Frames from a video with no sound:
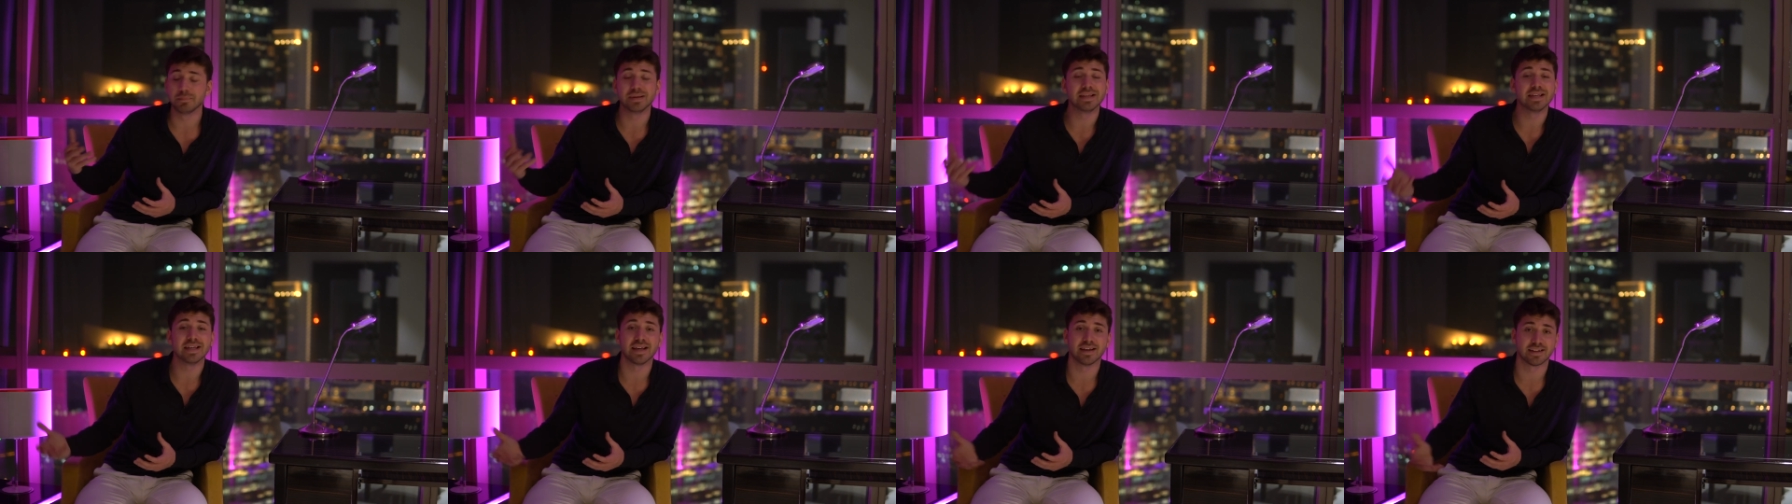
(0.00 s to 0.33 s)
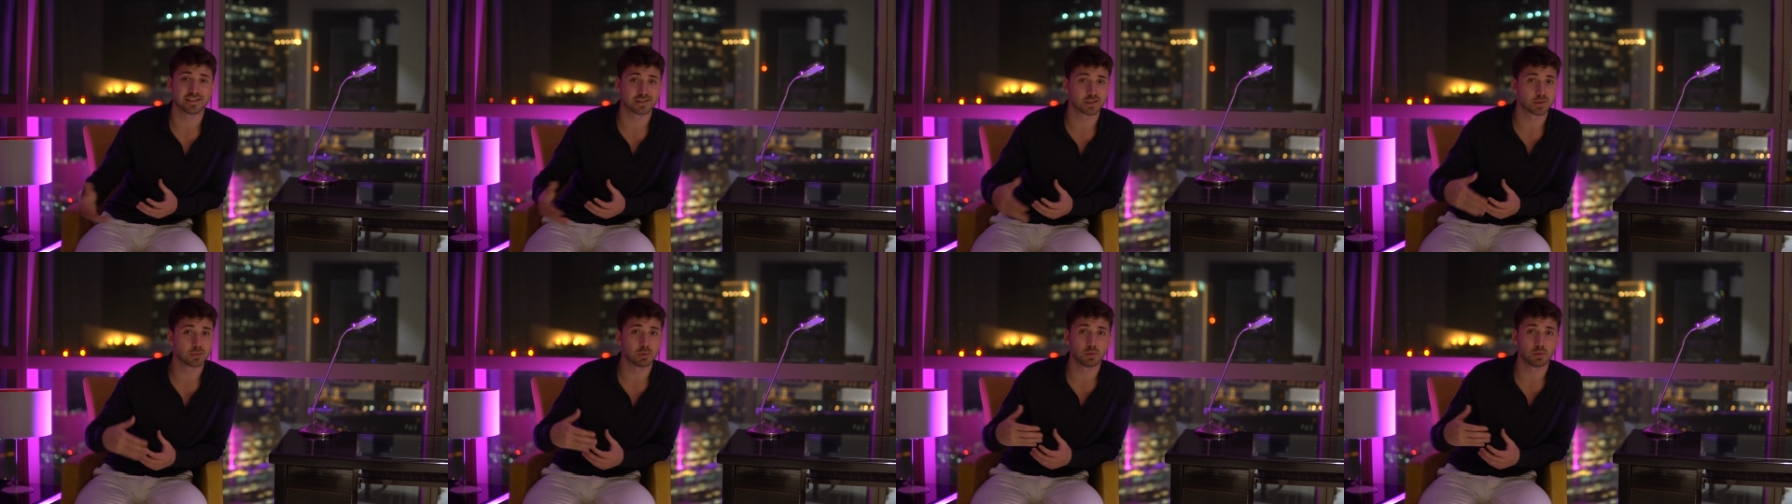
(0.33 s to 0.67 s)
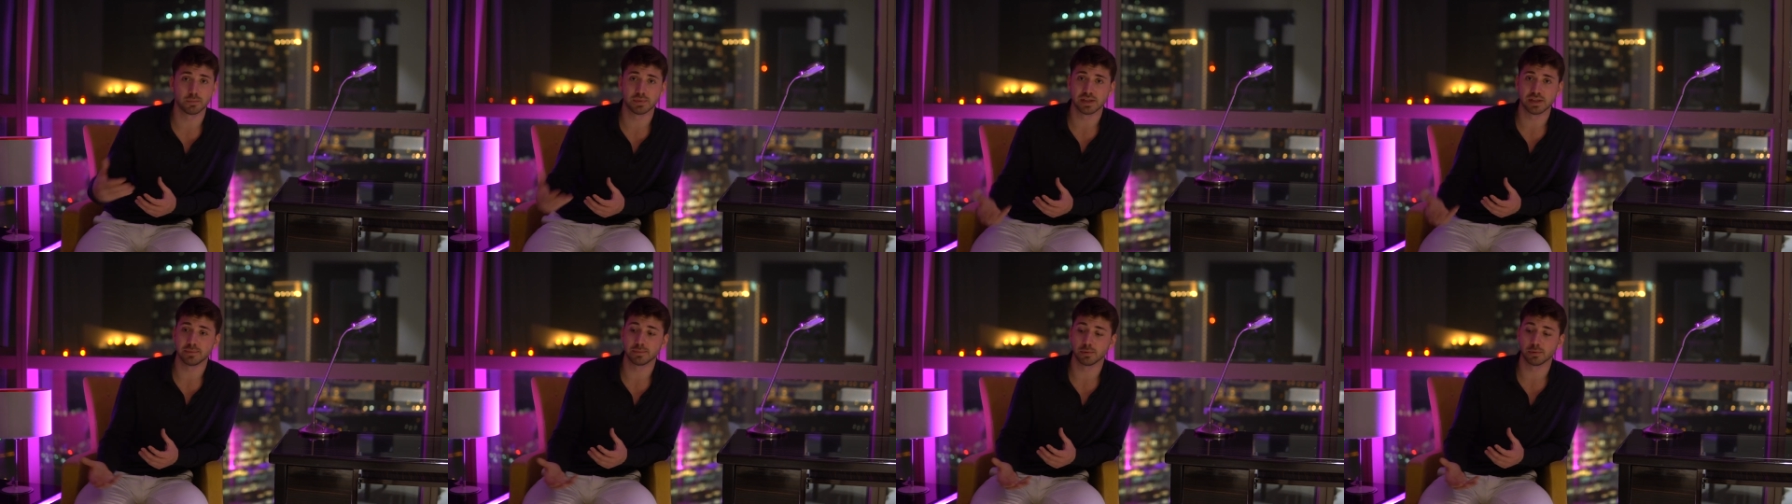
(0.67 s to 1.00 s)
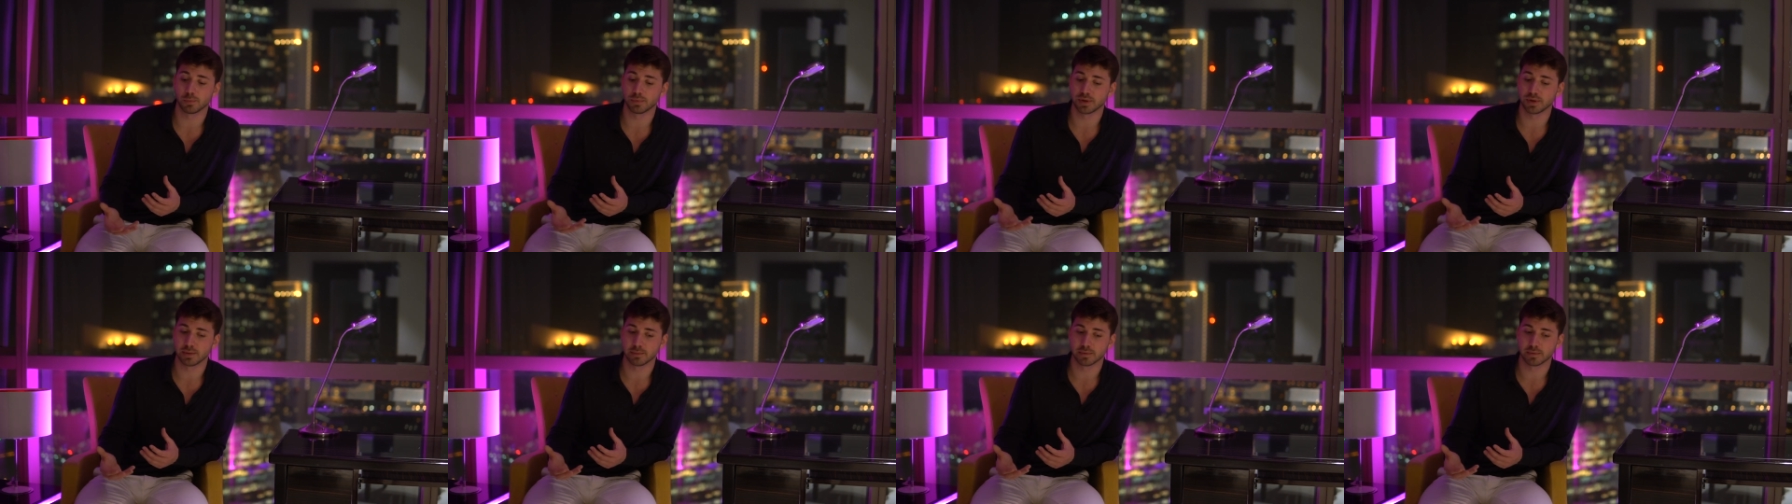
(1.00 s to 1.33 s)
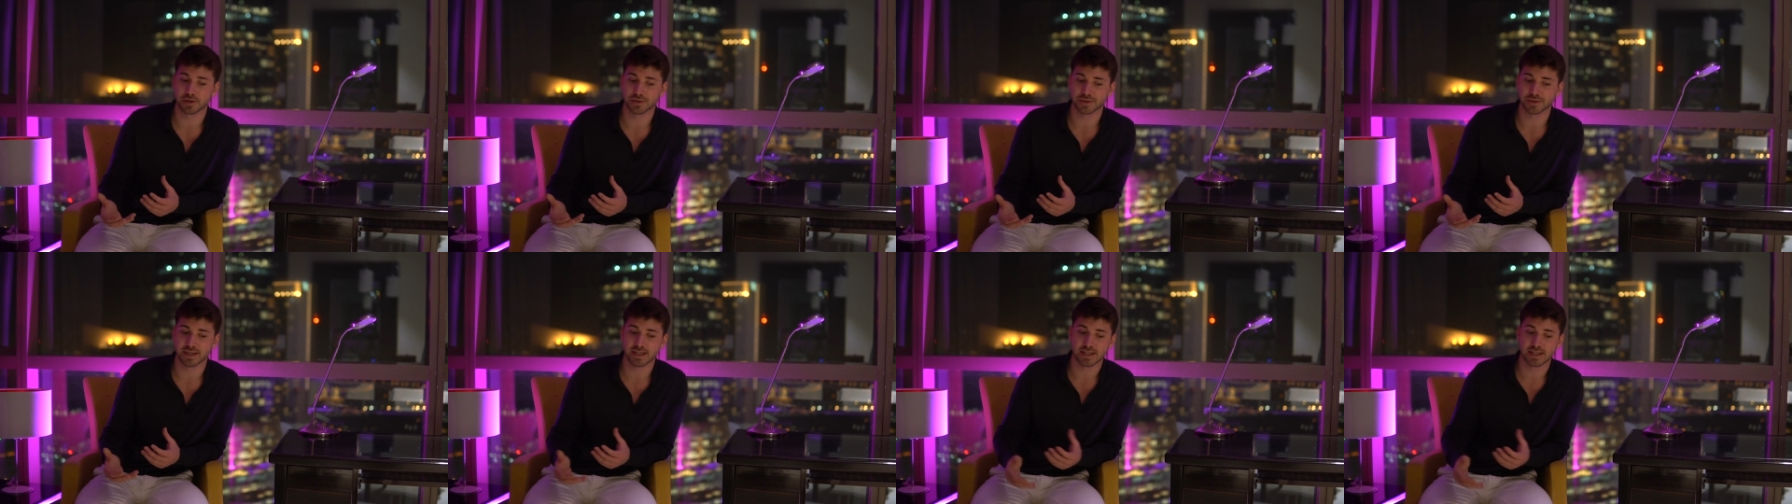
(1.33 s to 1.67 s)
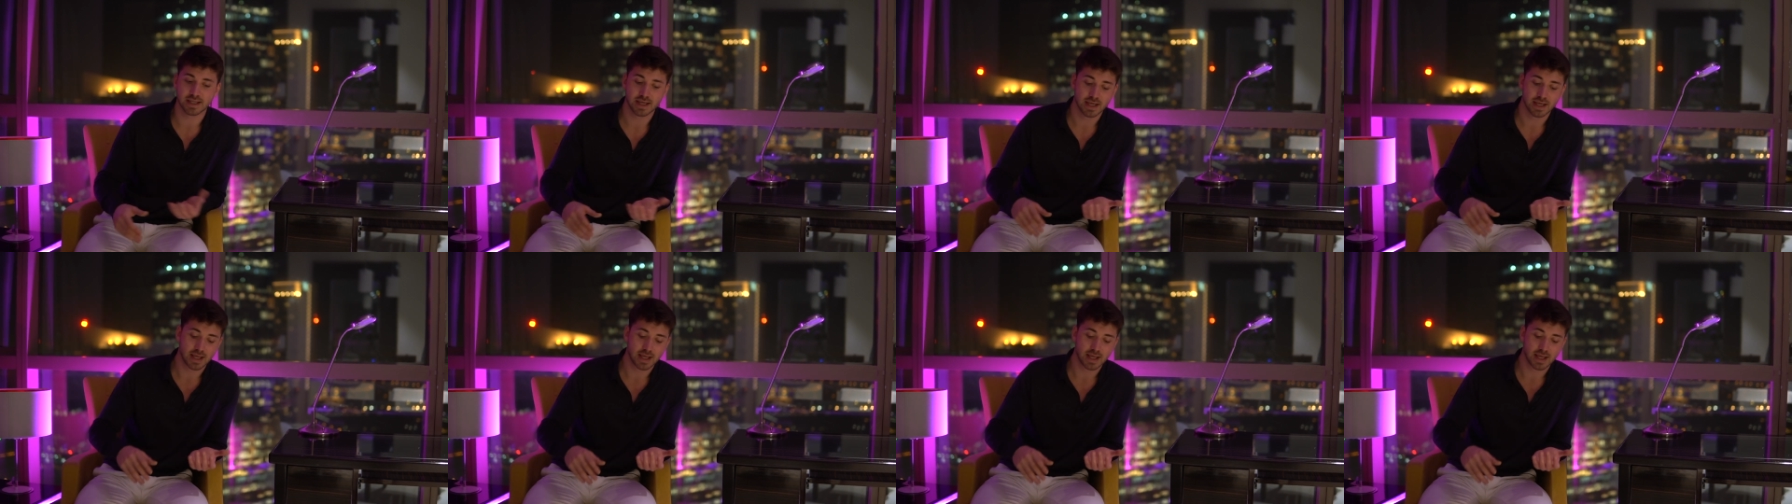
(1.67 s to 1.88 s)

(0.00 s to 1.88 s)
beings normal people pretty much right